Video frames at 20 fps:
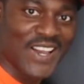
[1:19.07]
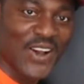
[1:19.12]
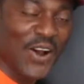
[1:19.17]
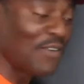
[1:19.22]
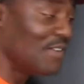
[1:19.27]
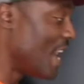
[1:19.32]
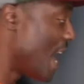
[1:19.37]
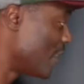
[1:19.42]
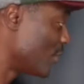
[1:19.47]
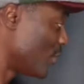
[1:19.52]

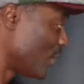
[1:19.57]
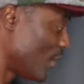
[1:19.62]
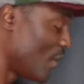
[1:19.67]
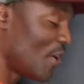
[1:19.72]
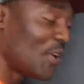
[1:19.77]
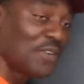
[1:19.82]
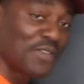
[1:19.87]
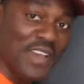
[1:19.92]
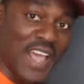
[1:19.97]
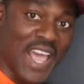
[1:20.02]
Of natural
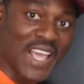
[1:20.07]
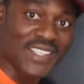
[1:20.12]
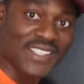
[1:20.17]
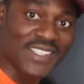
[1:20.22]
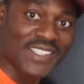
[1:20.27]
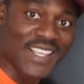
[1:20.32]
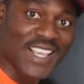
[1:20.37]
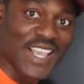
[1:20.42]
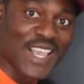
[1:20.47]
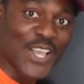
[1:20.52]
log of
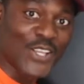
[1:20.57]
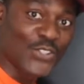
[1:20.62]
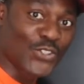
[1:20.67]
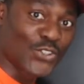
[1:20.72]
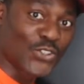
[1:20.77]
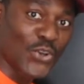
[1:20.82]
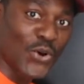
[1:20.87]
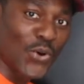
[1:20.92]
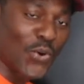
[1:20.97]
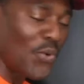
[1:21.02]
x.
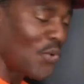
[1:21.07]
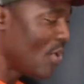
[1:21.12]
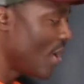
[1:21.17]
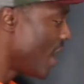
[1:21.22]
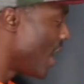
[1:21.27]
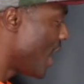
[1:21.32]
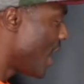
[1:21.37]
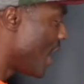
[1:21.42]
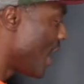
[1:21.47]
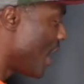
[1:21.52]
So,
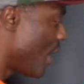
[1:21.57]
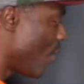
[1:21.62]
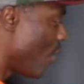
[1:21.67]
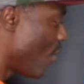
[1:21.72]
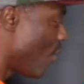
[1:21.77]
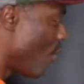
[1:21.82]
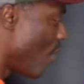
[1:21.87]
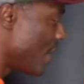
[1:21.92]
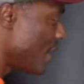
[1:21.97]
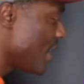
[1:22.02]

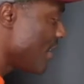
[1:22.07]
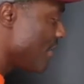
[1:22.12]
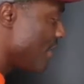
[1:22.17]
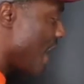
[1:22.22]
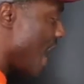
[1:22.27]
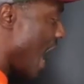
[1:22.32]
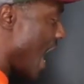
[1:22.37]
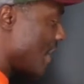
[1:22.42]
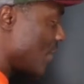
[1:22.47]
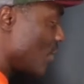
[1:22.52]
what if
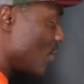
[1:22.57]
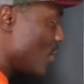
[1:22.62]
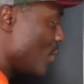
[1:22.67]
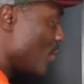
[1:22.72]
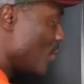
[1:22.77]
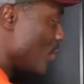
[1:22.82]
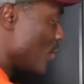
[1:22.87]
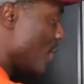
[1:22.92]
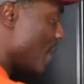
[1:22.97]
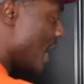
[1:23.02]
they ask you
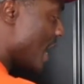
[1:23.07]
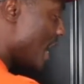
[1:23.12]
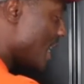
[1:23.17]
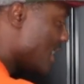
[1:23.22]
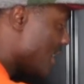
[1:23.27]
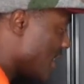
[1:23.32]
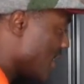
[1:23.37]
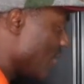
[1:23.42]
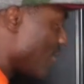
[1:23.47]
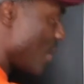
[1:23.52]
to
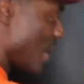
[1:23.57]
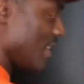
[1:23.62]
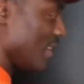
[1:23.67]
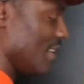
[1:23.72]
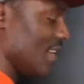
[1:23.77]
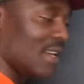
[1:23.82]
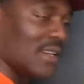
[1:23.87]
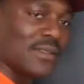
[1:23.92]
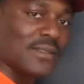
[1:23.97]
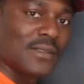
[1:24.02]
integrate
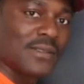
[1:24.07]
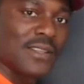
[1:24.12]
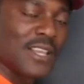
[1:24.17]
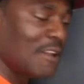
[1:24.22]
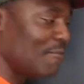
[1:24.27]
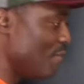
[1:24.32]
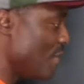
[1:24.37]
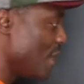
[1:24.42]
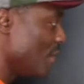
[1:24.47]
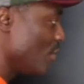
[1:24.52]
this?
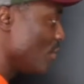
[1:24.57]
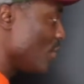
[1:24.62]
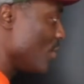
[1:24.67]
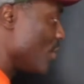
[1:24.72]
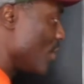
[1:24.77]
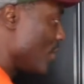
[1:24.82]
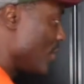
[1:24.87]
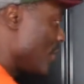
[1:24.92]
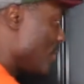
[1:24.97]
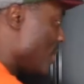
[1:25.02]
It means you're
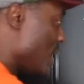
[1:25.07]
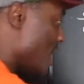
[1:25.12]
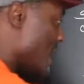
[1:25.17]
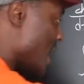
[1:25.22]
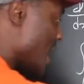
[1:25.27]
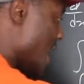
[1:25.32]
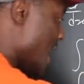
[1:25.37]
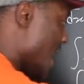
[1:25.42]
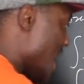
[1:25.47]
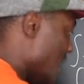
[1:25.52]
going to
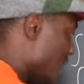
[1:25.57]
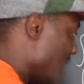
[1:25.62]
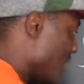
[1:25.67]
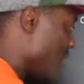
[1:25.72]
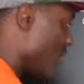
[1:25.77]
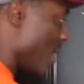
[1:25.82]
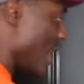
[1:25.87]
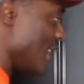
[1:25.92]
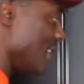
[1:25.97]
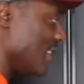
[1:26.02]
be
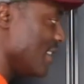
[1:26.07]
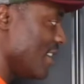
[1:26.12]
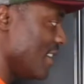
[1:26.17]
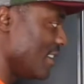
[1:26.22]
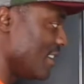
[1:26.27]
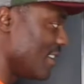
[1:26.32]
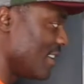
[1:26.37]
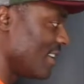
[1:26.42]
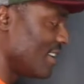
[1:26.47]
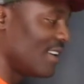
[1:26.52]

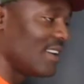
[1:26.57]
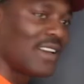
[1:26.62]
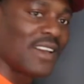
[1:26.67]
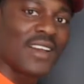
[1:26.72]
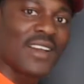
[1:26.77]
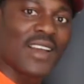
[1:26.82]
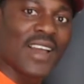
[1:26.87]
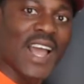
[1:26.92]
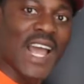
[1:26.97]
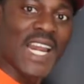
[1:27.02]
integrating
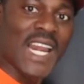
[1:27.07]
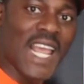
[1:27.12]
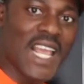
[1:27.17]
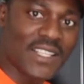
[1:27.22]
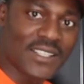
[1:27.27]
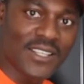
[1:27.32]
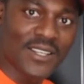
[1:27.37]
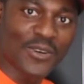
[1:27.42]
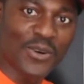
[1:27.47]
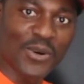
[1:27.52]
an
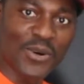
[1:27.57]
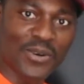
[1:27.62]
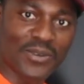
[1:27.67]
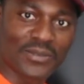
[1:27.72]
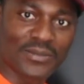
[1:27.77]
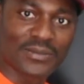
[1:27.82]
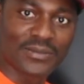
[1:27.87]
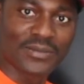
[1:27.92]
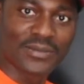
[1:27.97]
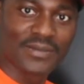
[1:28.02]
integral.